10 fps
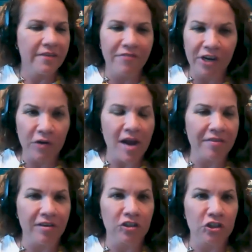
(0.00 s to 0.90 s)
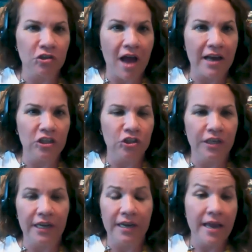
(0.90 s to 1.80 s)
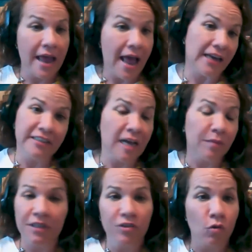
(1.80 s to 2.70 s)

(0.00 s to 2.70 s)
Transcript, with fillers: figuring out their strategy and attempting